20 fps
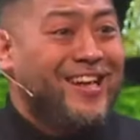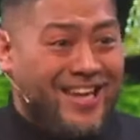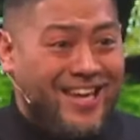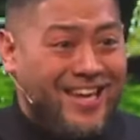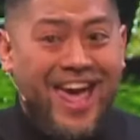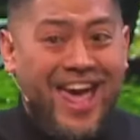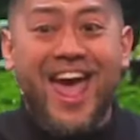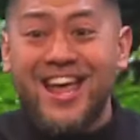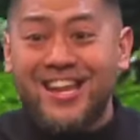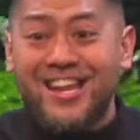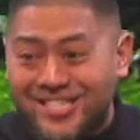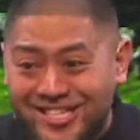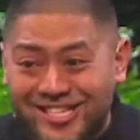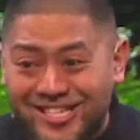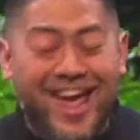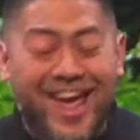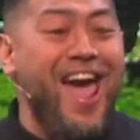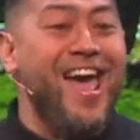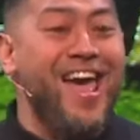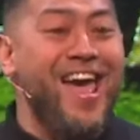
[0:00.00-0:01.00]
Yes,
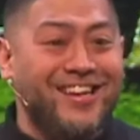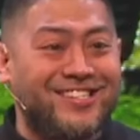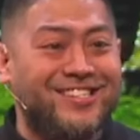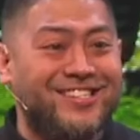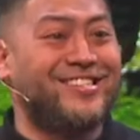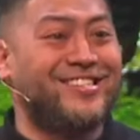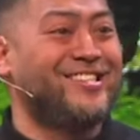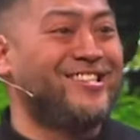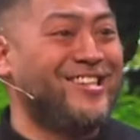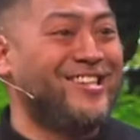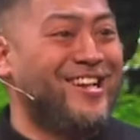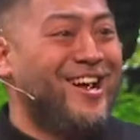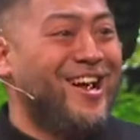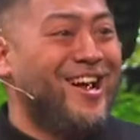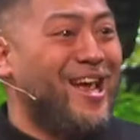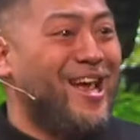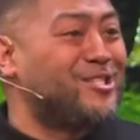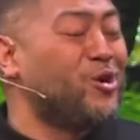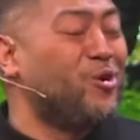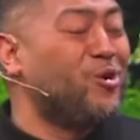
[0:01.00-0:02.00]
yes.
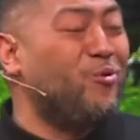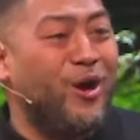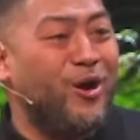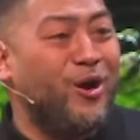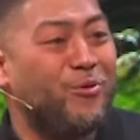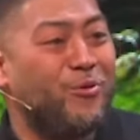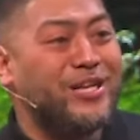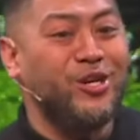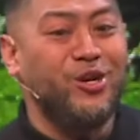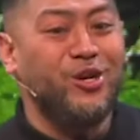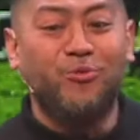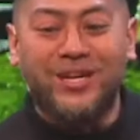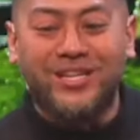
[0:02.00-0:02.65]
And so what do?